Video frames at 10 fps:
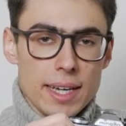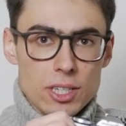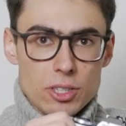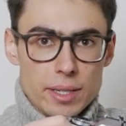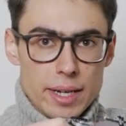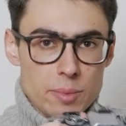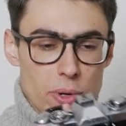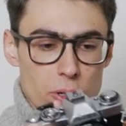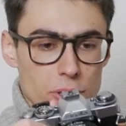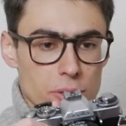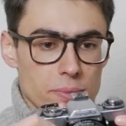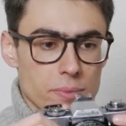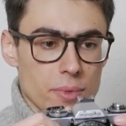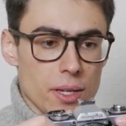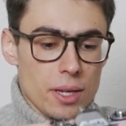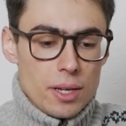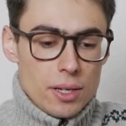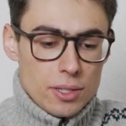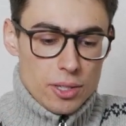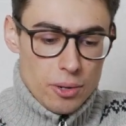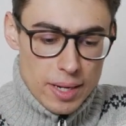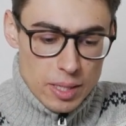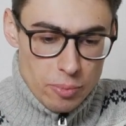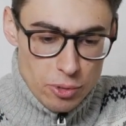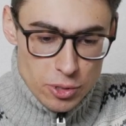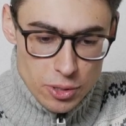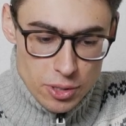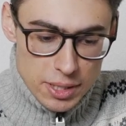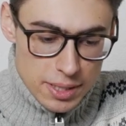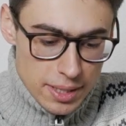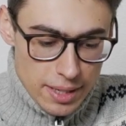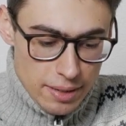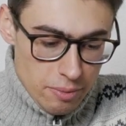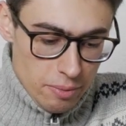actually exposure? So exposure is the,